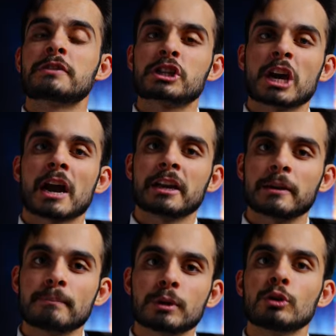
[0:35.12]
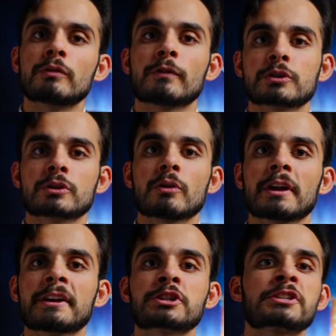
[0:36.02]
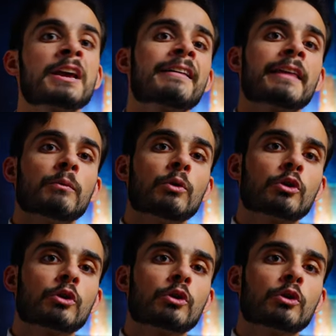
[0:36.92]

shining, beautiful sole edges that will